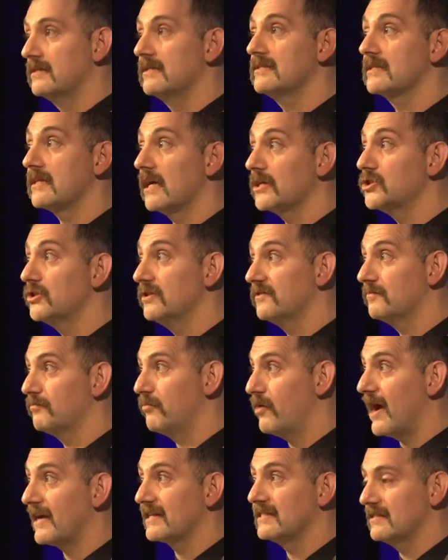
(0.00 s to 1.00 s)
discussion
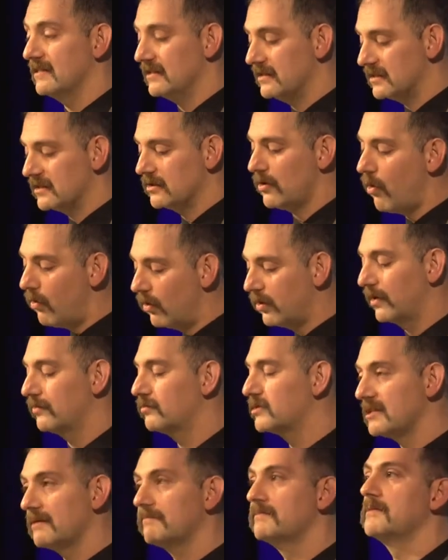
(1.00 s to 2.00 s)
of praxis,
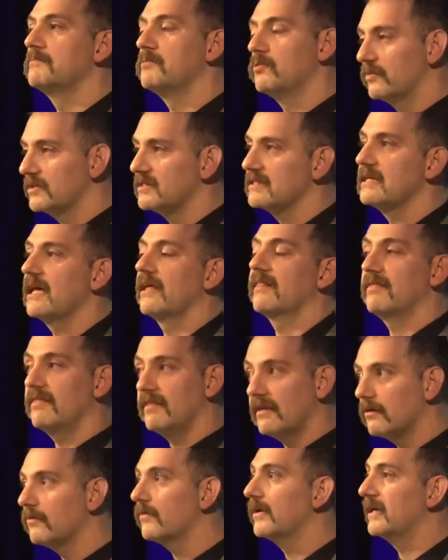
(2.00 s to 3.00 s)
or some people would say
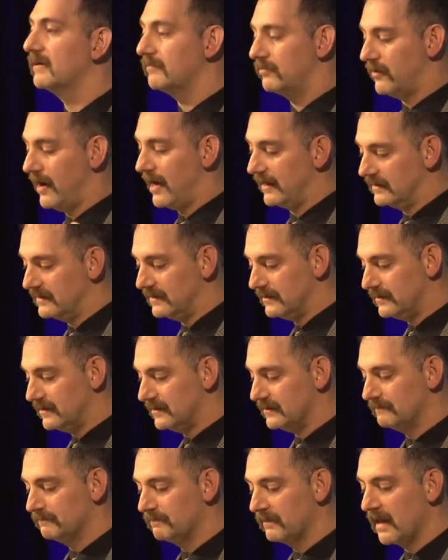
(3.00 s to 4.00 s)
theory and
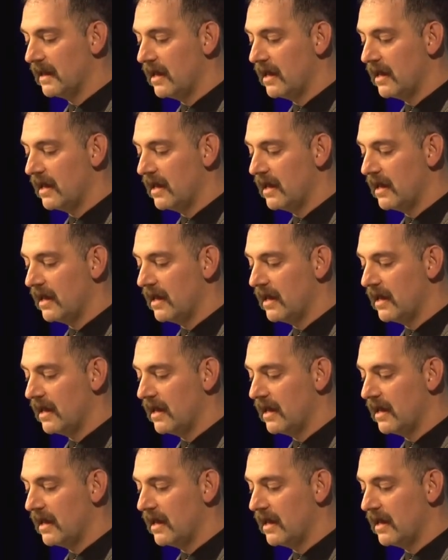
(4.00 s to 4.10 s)
practice,